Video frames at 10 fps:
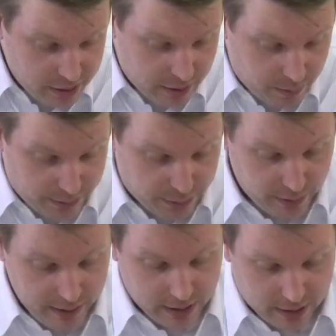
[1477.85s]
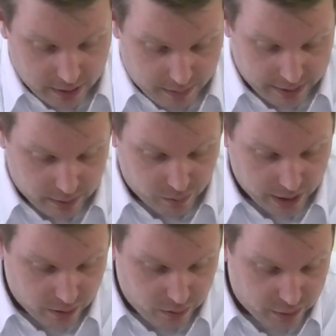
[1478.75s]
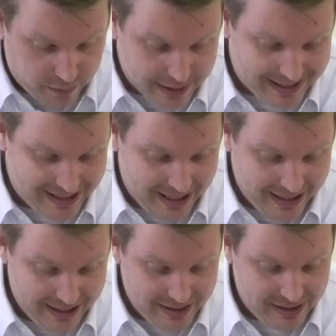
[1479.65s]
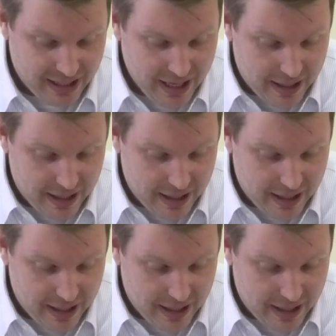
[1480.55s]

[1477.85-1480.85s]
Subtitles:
and we think about the record of our sins